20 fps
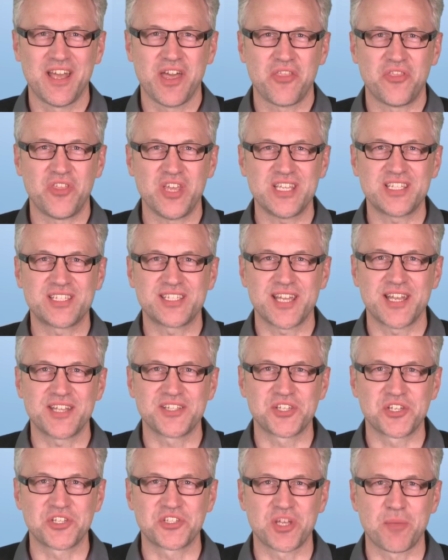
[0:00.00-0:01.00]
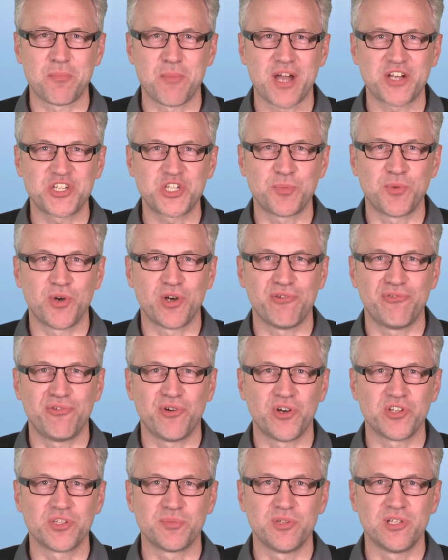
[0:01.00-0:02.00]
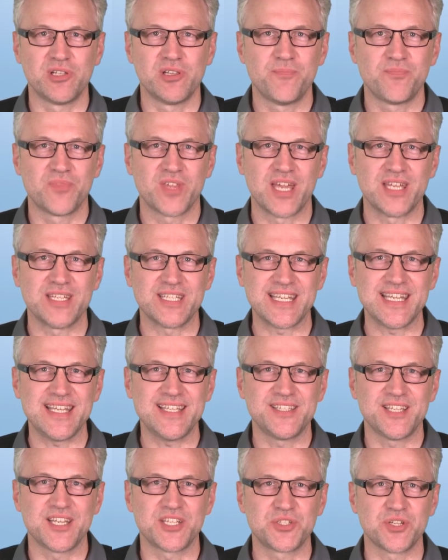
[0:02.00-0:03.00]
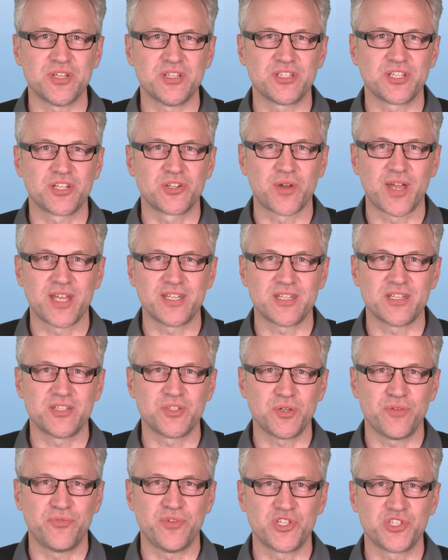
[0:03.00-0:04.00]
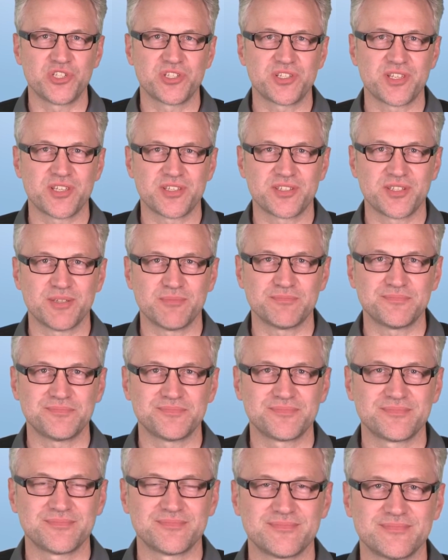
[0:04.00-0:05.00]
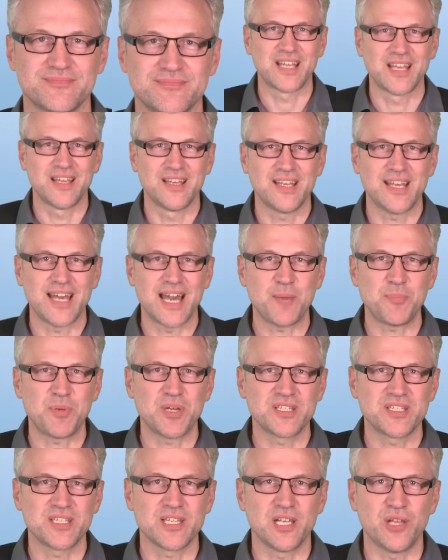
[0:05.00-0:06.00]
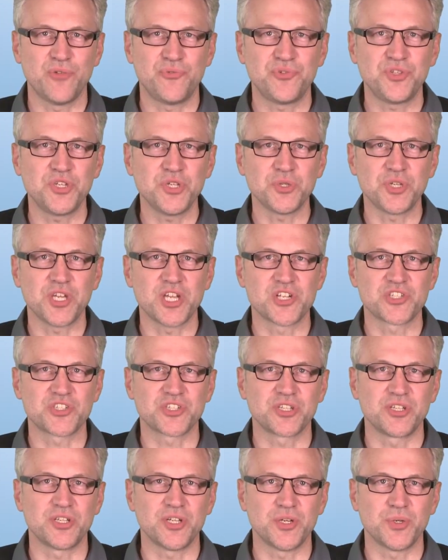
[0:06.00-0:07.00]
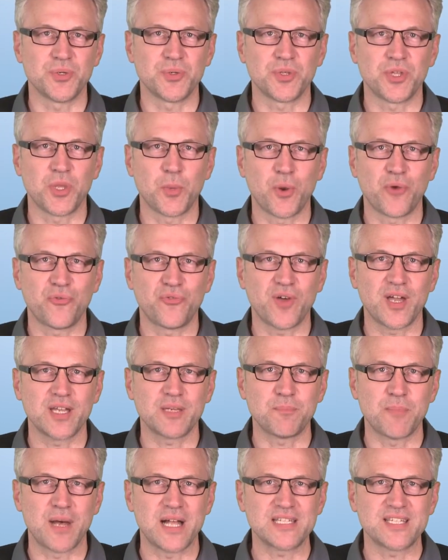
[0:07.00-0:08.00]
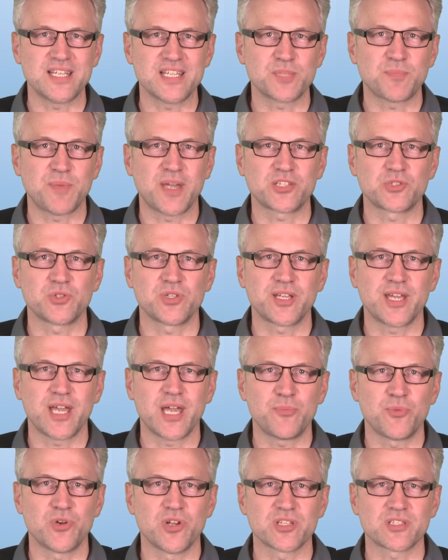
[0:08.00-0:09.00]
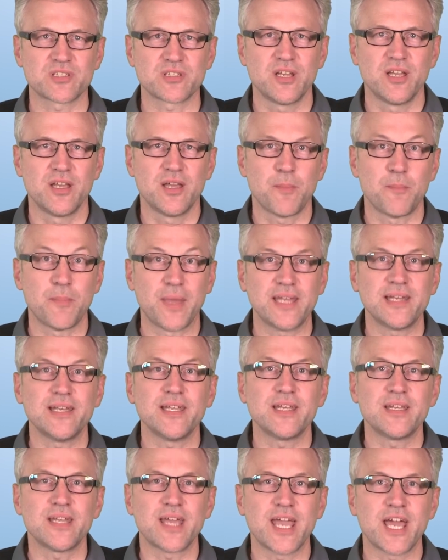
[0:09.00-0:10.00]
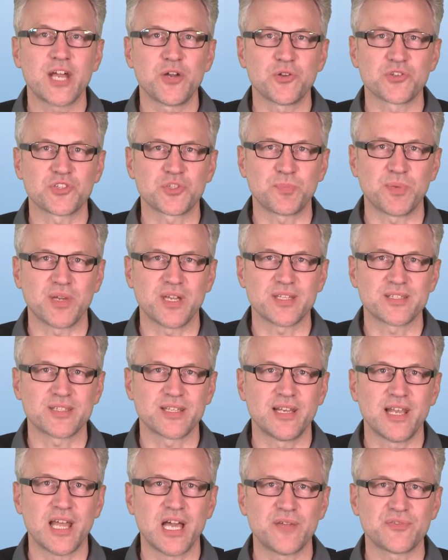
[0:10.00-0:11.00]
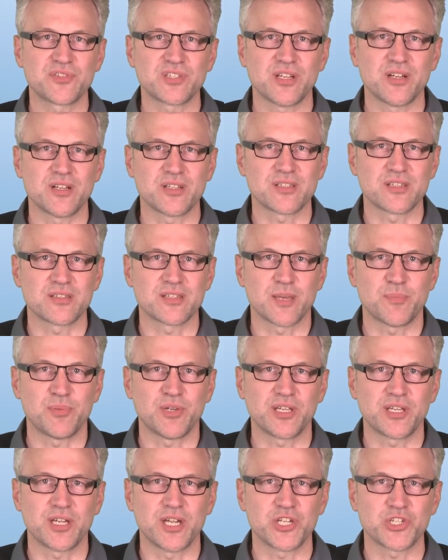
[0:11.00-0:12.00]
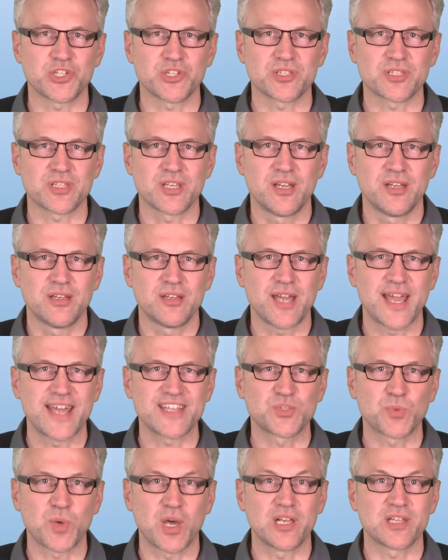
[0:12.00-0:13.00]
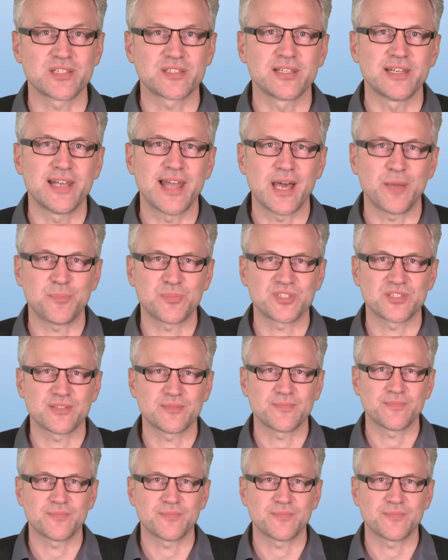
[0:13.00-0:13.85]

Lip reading: These sensors are much more affordable and easier to integrate into a vision system. Up until a few years ago, you would find multispectral cameras mainly in aerospace and life sciences applications, as well as in labs.